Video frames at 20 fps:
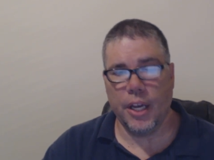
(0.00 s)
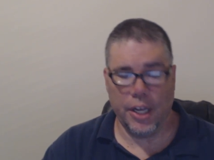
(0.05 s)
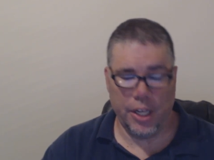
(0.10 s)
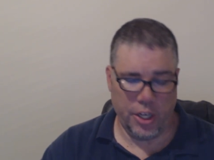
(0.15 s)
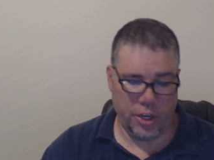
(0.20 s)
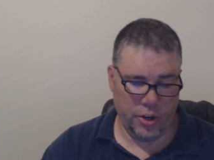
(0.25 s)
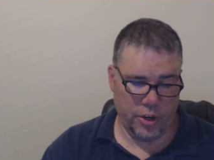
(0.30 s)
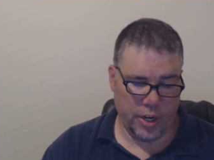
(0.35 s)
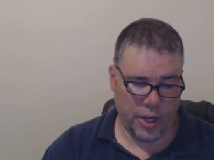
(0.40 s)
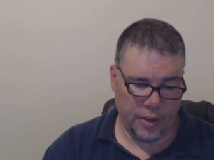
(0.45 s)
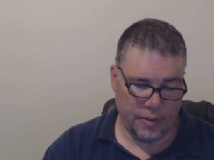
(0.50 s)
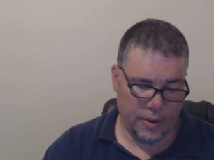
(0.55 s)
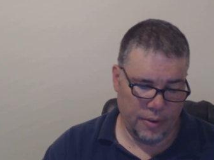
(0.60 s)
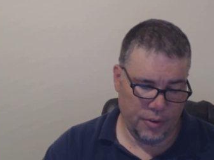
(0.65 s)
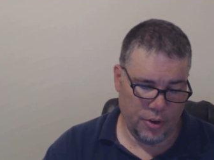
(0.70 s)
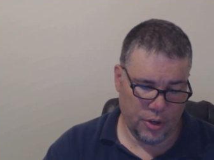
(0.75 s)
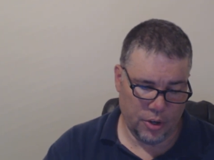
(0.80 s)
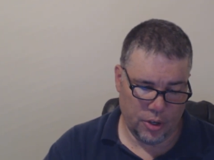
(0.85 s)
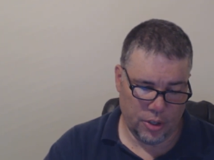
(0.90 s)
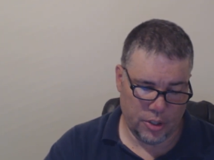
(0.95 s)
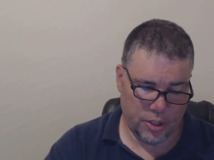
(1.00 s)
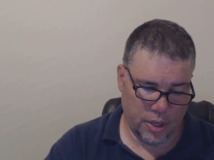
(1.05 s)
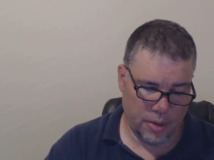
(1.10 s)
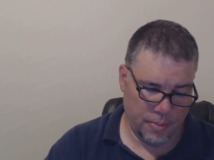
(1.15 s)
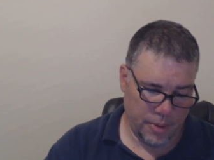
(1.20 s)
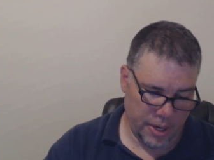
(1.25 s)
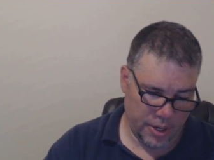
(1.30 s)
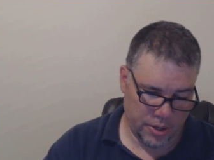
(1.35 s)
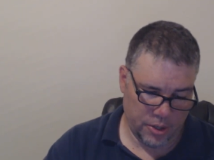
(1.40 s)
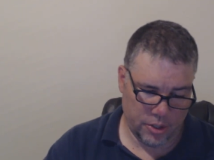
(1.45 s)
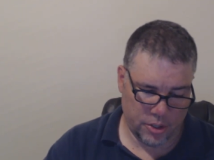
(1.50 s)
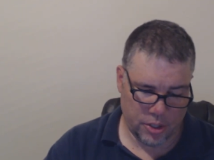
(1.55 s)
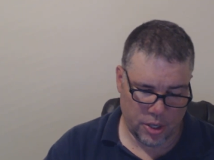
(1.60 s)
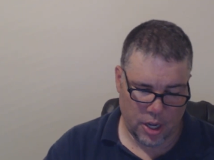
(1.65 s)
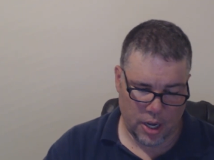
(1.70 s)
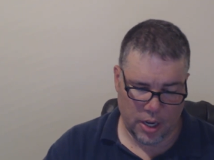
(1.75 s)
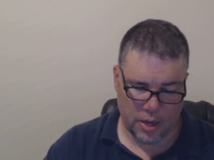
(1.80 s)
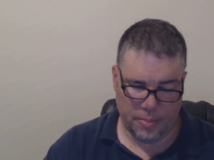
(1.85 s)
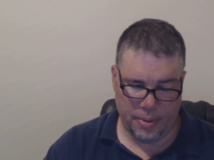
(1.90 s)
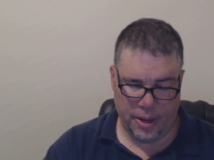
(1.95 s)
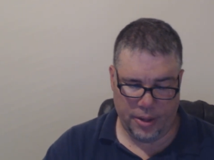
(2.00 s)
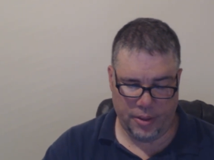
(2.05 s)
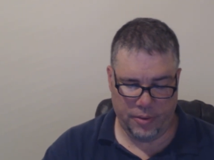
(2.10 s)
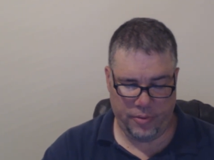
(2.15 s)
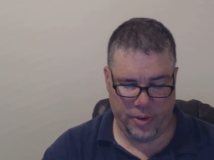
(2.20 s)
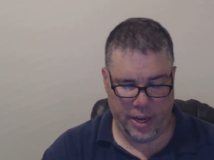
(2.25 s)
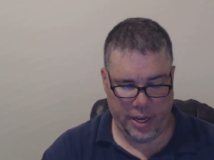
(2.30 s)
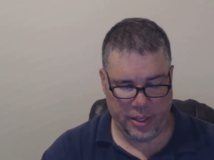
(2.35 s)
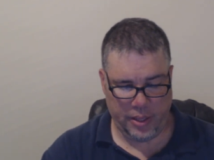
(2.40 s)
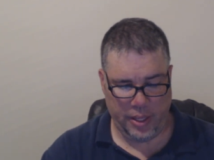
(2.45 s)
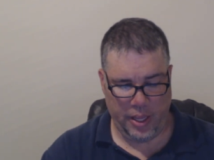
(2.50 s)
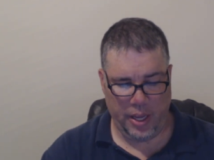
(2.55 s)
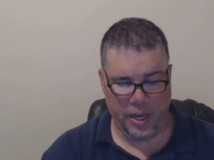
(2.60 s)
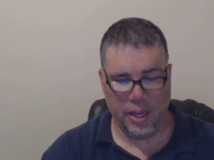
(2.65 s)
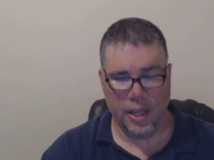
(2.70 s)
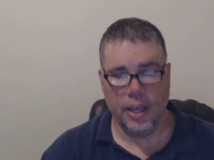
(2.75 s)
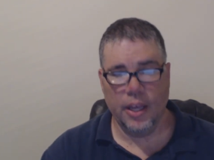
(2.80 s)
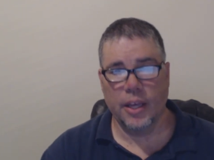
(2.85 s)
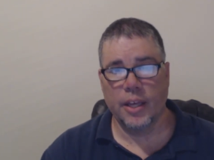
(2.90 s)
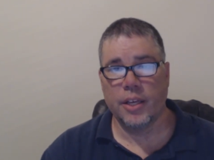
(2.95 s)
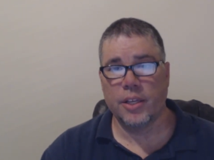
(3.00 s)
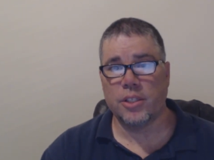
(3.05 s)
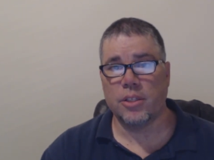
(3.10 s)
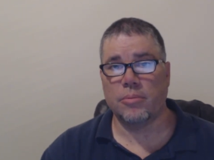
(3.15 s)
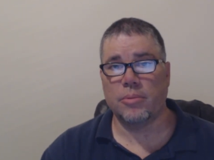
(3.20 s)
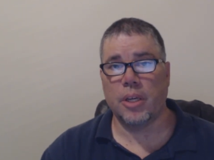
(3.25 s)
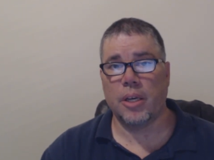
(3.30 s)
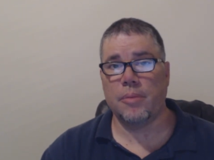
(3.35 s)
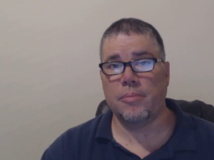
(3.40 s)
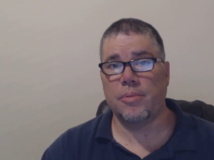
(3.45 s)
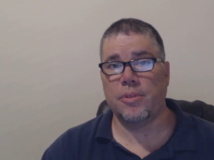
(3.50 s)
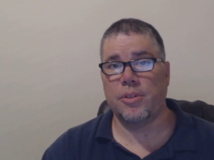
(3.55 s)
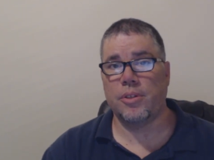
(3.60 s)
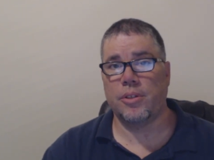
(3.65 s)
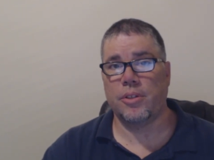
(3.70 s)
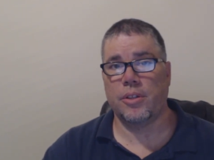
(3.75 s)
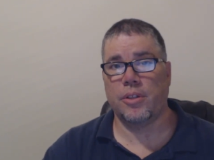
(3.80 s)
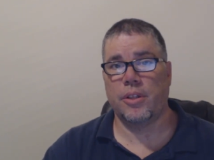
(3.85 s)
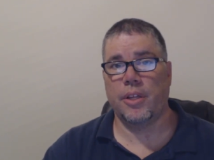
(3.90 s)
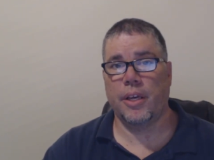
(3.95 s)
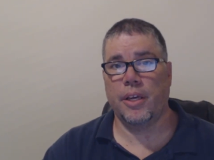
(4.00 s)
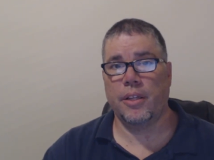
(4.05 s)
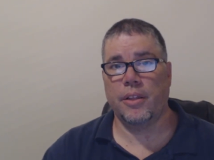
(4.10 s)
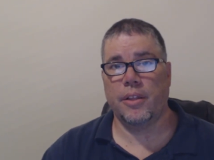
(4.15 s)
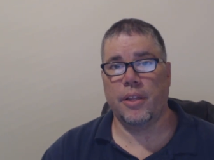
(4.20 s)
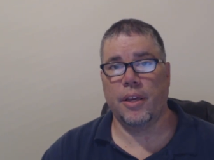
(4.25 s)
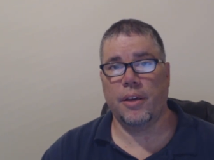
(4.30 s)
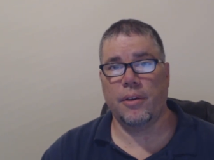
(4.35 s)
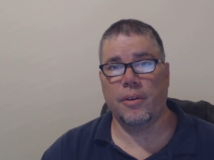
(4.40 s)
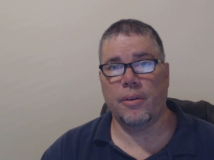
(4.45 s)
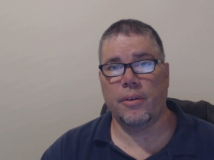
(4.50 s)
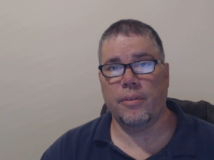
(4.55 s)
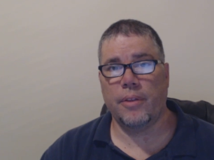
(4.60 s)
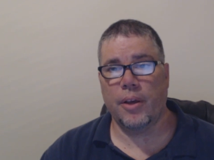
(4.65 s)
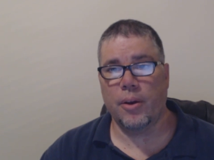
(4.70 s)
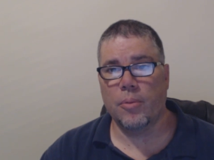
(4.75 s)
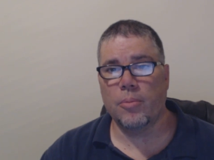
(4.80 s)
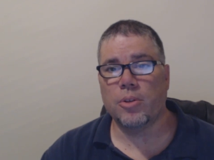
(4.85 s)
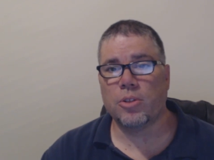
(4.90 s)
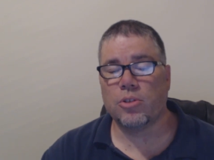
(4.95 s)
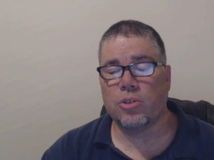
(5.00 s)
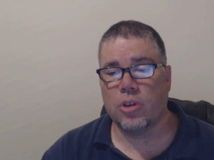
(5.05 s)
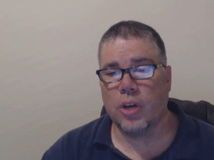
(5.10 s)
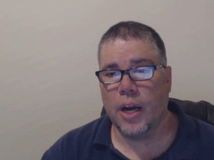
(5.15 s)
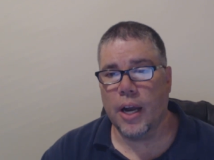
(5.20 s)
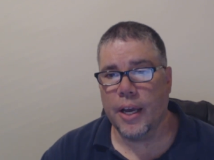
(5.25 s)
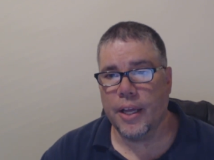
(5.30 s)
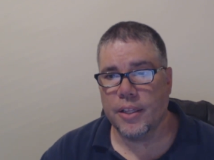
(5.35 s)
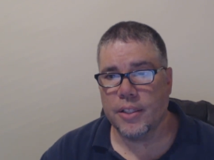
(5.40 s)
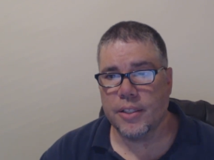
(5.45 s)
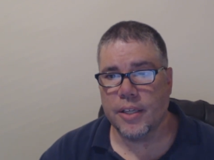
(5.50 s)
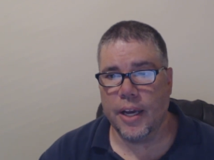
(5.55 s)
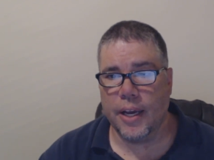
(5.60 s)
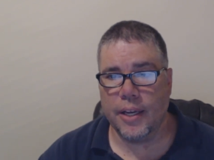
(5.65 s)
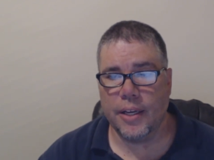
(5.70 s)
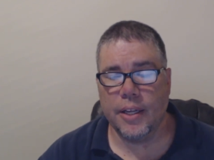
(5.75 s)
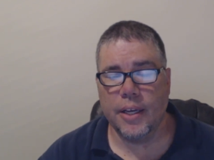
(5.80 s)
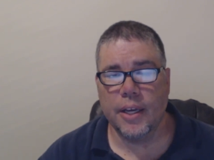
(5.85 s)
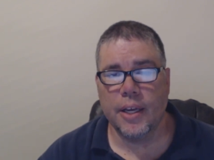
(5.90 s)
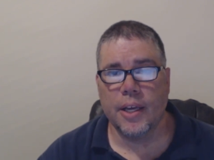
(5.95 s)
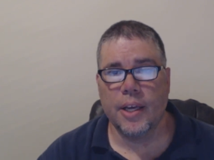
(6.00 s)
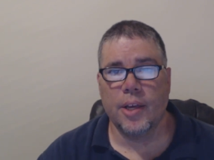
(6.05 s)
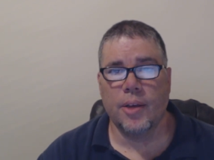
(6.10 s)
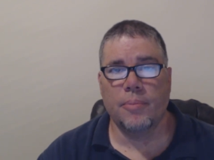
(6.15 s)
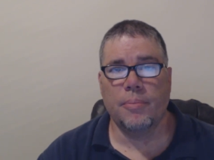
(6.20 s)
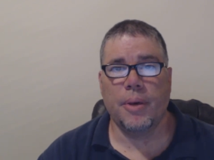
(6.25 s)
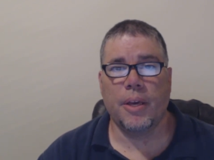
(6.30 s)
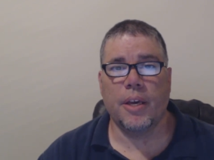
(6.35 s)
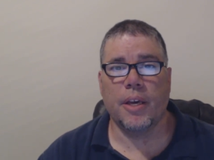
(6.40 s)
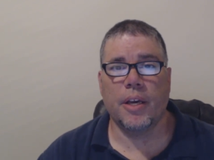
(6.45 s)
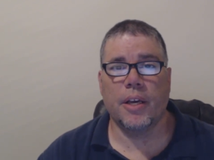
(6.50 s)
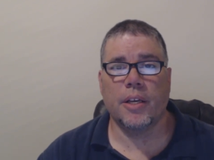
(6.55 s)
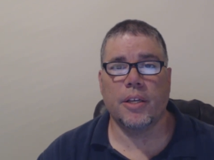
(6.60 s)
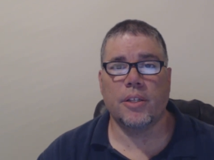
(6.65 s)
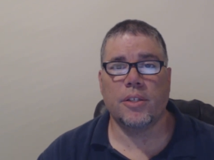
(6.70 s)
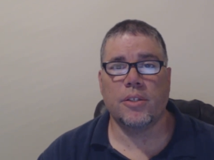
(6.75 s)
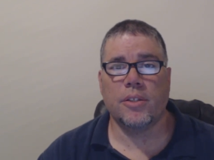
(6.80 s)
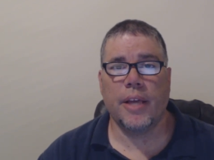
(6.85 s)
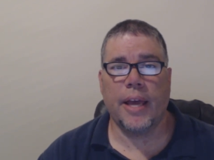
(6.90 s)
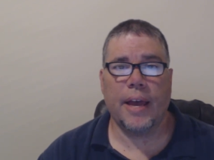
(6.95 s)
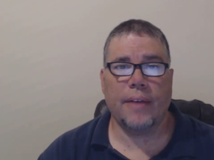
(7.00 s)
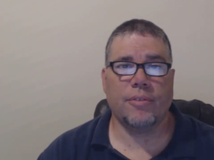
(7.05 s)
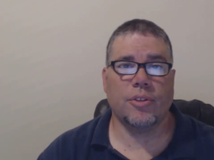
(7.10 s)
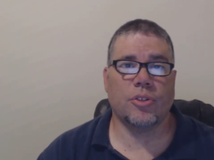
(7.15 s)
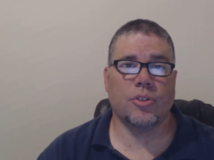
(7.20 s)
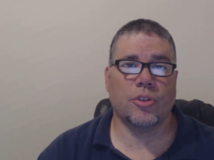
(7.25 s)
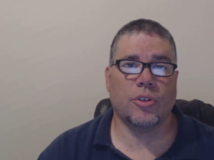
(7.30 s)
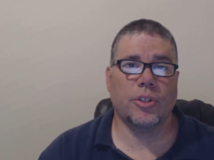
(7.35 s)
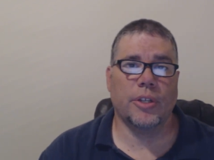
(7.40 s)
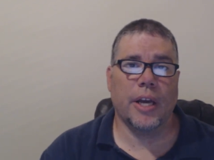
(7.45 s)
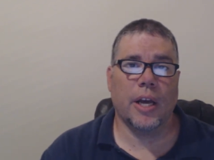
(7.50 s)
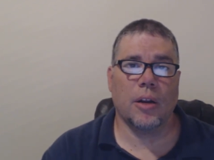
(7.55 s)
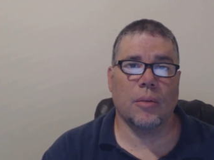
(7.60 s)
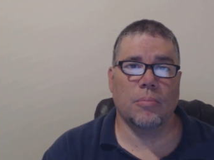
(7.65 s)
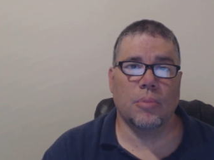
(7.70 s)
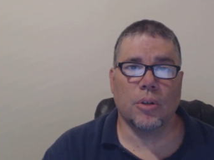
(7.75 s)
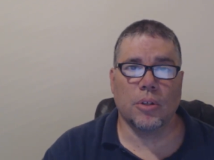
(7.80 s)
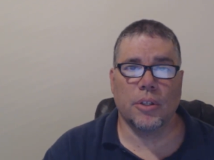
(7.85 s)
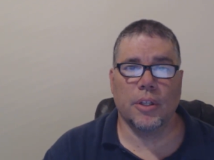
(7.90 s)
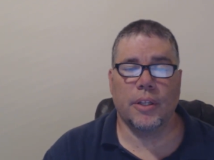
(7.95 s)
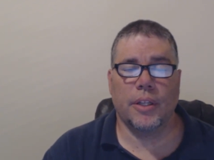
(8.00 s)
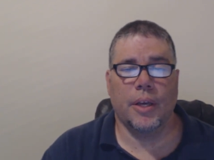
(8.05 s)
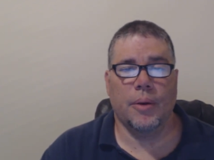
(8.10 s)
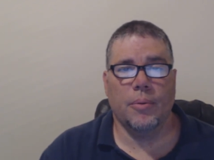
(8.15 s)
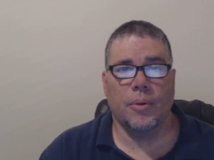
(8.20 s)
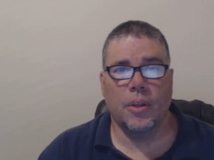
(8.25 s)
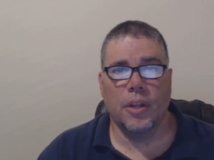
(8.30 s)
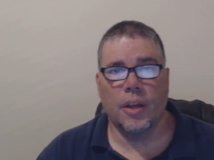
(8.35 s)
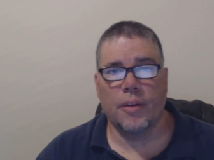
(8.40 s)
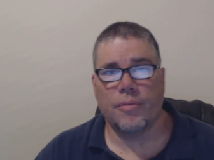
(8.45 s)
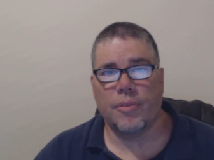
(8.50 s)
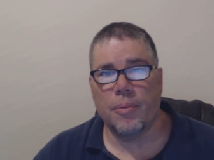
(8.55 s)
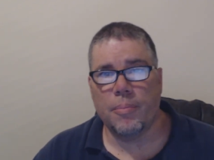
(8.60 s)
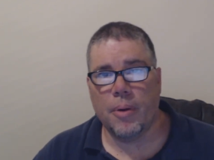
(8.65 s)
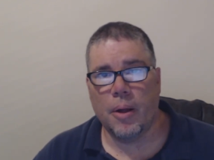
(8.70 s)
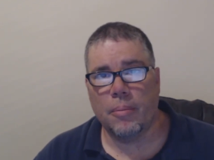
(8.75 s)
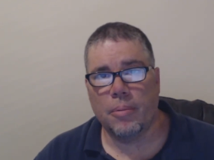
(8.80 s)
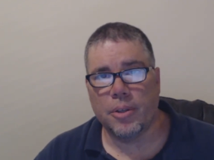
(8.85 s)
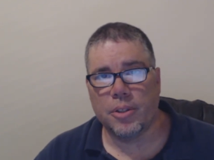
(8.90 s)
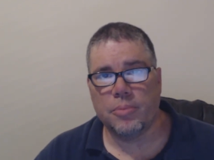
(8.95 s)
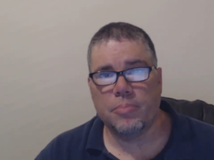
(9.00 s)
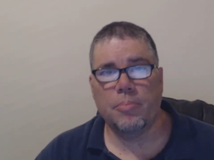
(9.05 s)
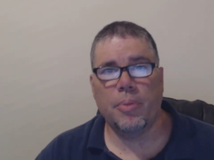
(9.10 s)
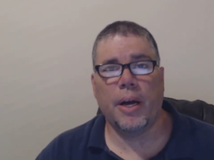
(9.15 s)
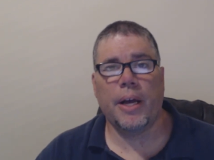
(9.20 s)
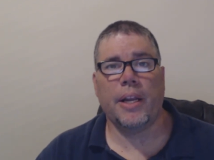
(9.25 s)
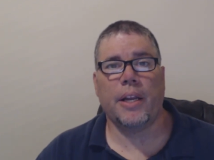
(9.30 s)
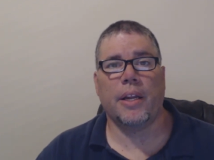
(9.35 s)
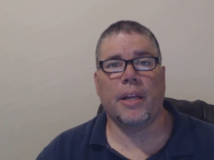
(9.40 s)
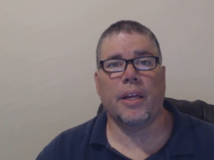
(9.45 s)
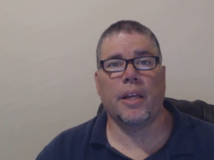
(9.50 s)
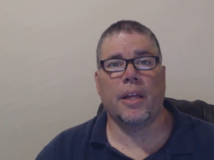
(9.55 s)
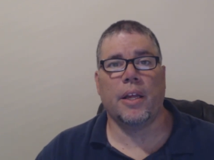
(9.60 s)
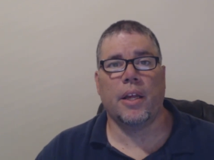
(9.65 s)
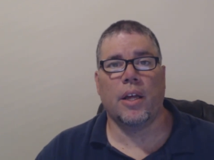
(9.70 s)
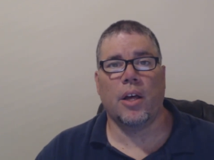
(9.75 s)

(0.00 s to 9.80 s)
in a year. And I've even heard some editors talk about the fact that sometimes they they they almost cry inside because they have to turn down a book that they would love to publish, but